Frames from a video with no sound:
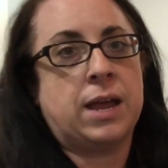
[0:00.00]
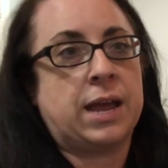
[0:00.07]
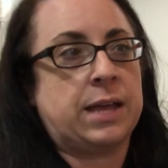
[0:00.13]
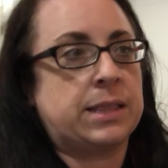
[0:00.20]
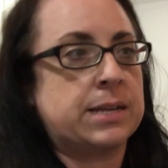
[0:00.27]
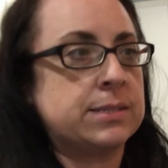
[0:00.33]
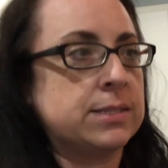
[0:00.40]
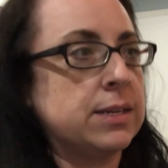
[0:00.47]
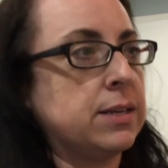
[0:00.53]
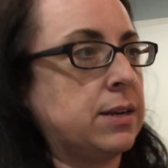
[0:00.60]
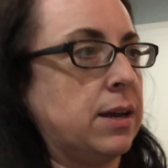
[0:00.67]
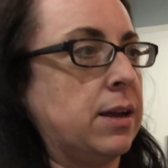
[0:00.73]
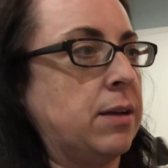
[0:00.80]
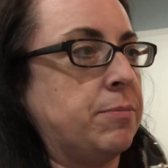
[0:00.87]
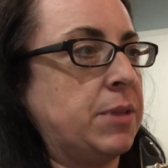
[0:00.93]
And that's it.
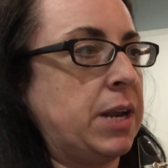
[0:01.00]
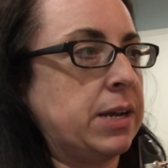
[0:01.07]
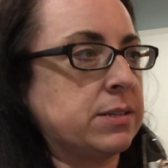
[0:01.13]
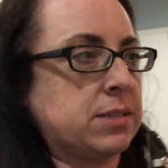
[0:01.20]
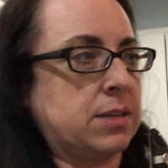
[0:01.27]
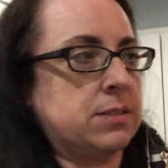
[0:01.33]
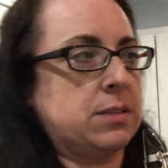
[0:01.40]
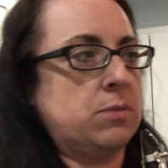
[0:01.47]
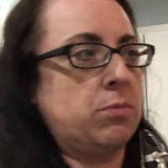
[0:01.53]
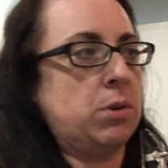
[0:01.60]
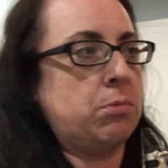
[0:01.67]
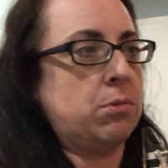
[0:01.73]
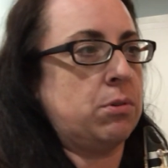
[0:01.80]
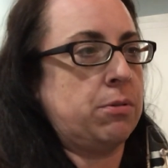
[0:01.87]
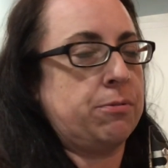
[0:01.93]
The next lesson we
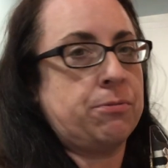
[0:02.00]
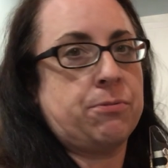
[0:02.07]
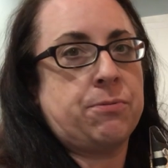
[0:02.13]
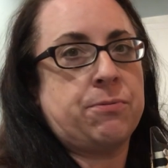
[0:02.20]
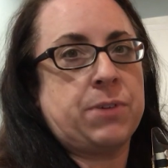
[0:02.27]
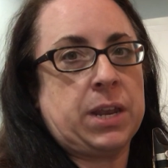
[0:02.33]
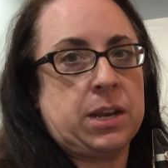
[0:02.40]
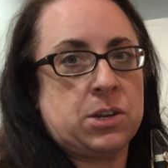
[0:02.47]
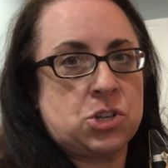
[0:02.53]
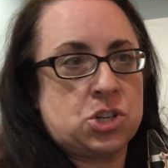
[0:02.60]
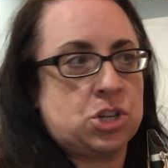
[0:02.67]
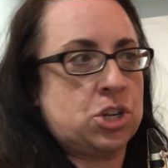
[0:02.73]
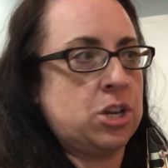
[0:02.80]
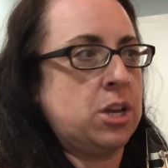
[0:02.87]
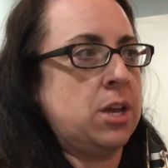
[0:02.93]
will
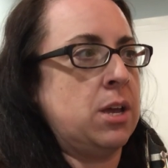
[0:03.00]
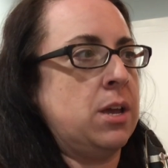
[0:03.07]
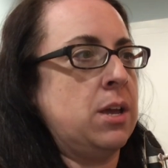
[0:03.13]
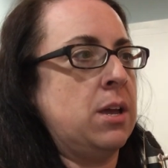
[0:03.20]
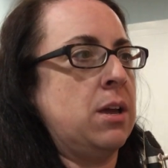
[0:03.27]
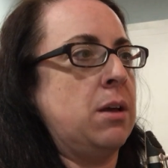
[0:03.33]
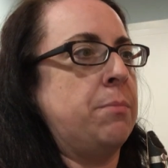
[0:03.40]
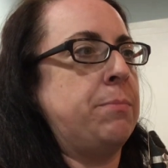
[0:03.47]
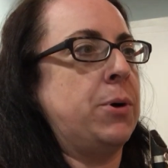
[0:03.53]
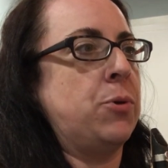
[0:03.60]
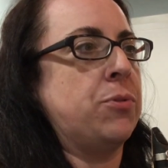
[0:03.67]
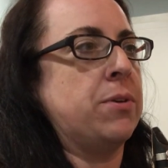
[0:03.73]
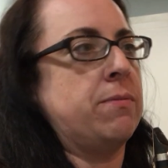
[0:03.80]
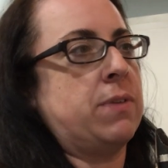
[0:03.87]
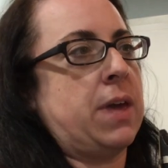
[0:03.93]
finish
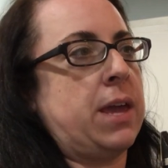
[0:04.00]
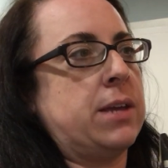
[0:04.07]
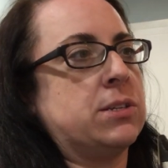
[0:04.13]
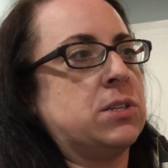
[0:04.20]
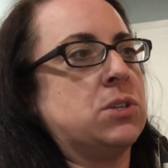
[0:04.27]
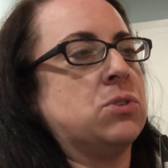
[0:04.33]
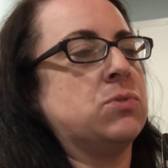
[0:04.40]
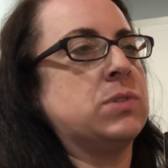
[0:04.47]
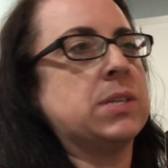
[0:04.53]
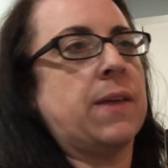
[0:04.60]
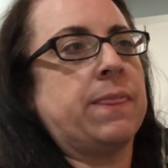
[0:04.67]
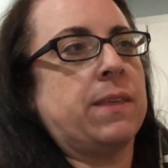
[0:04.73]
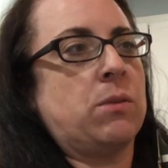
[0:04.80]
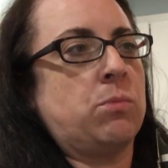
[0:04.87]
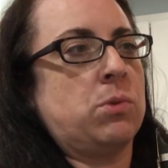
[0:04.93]
both of the etudes
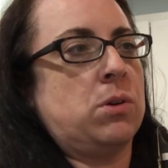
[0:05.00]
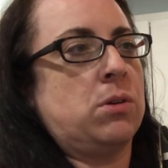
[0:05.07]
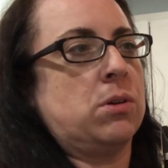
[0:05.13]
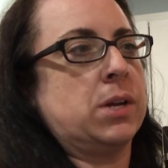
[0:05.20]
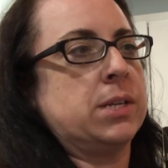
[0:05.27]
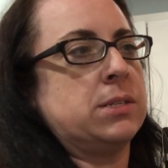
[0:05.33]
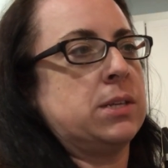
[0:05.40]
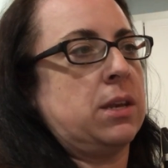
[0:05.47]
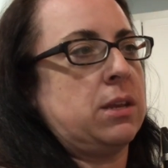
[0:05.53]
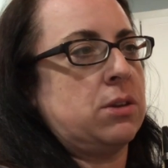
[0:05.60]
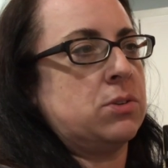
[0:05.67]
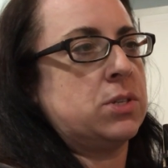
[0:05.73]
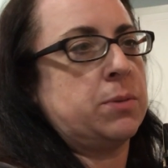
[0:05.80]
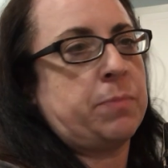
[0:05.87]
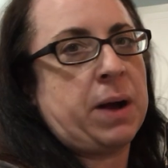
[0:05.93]
and then we'll continue
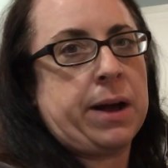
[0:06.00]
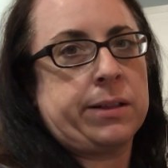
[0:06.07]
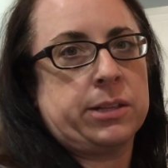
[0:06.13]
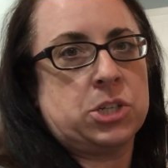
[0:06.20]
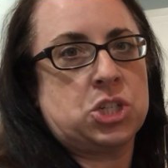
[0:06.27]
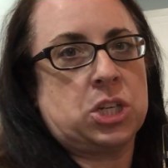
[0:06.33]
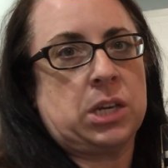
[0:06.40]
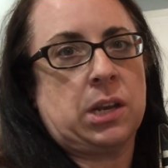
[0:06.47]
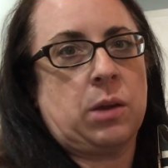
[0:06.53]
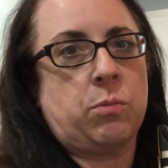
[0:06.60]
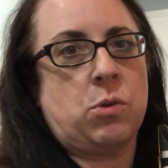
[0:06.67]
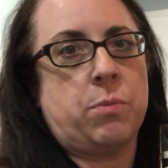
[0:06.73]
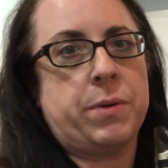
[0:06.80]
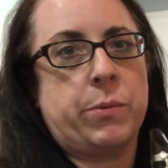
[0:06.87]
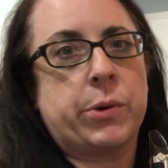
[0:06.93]
to polish it and
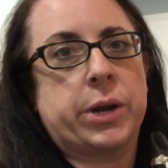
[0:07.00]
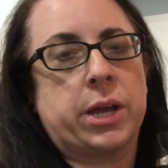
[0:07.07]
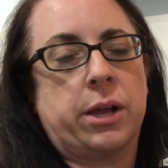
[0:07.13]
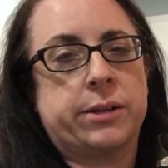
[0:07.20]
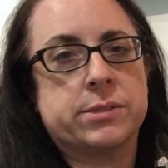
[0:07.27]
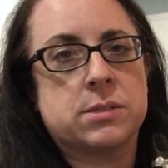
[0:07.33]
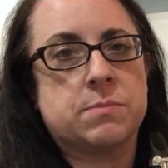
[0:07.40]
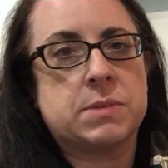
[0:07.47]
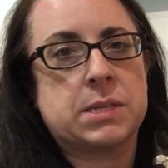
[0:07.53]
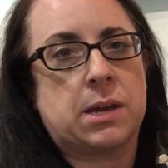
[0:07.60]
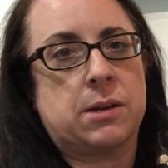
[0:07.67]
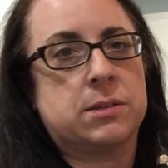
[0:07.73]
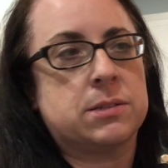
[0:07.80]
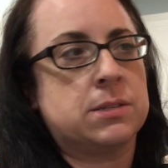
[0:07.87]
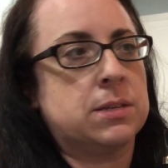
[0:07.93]
we'll be working on some
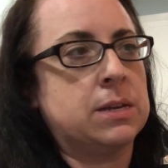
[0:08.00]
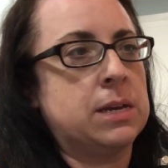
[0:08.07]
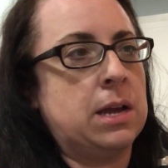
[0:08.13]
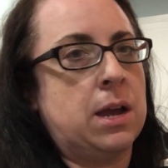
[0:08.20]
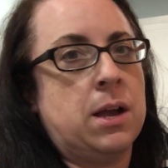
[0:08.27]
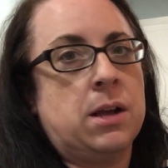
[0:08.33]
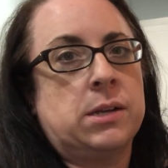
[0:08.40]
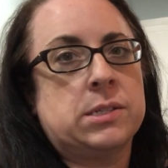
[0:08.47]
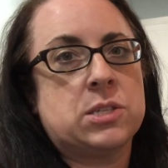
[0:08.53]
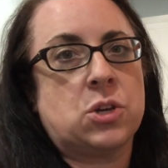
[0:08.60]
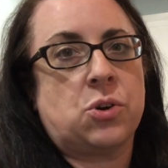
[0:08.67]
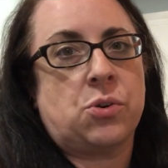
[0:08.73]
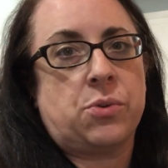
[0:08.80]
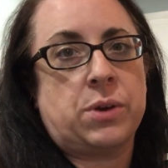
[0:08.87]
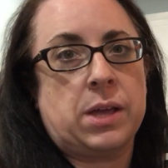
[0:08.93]
scales.
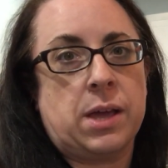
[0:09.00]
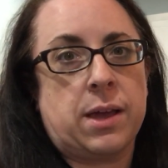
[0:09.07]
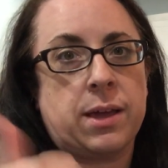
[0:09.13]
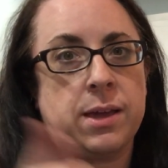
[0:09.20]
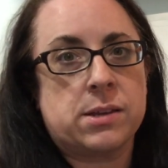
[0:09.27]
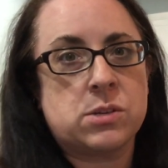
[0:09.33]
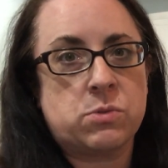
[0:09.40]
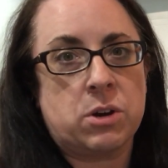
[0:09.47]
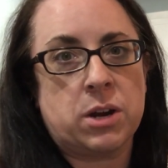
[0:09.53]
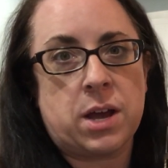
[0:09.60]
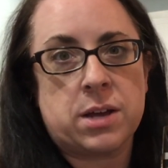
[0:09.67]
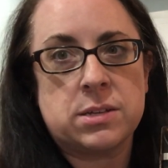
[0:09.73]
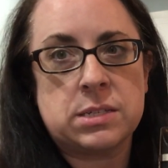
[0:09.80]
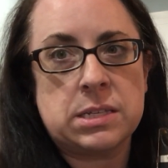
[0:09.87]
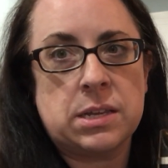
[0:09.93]
So get to work,
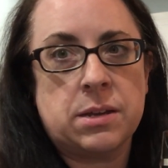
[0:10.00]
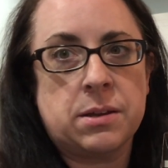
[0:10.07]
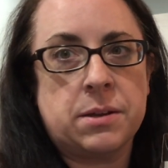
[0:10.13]
guys.